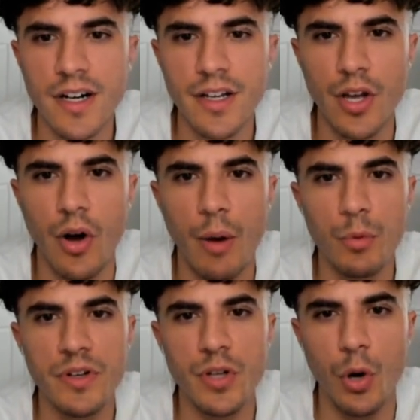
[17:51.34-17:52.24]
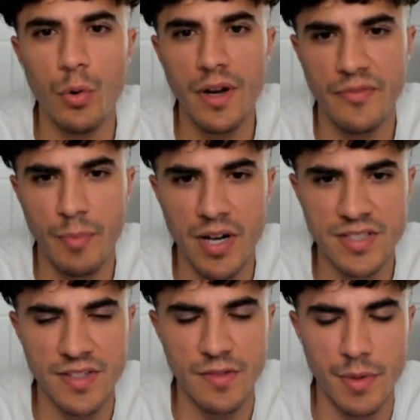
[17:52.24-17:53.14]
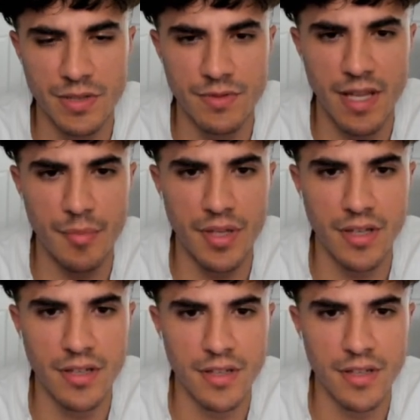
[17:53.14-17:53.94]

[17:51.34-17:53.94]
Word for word: Yo, I wouldn't know if boxes if the boxes were that big.